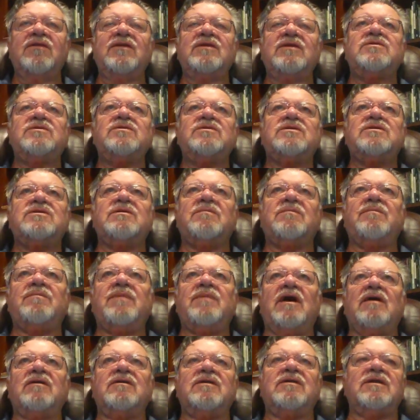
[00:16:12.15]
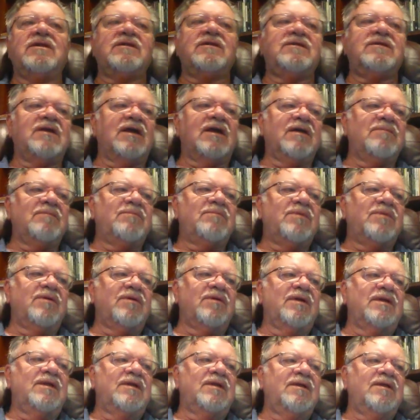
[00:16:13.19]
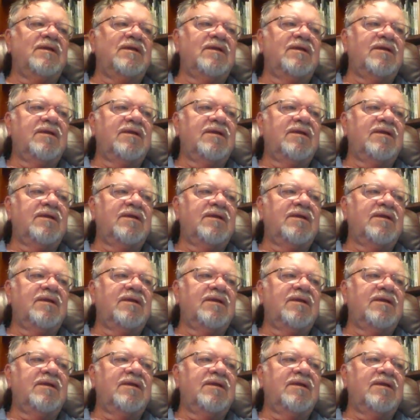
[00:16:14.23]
This was about the time period